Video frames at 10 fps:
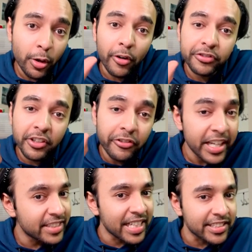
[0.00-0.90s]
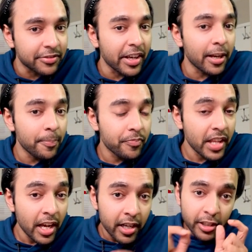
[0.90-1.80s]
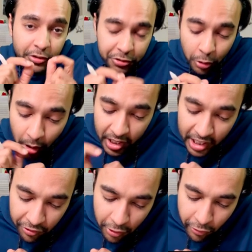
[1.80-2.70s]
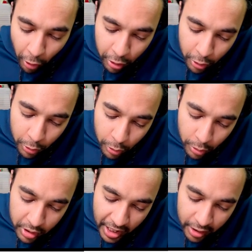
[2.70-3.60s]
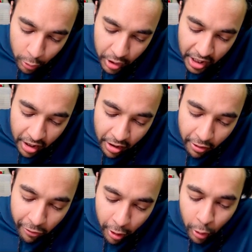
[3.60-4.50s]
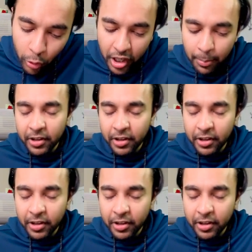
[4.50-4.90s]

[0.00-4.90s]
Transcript: of the weights as well. So if you want to know that, okay, for node number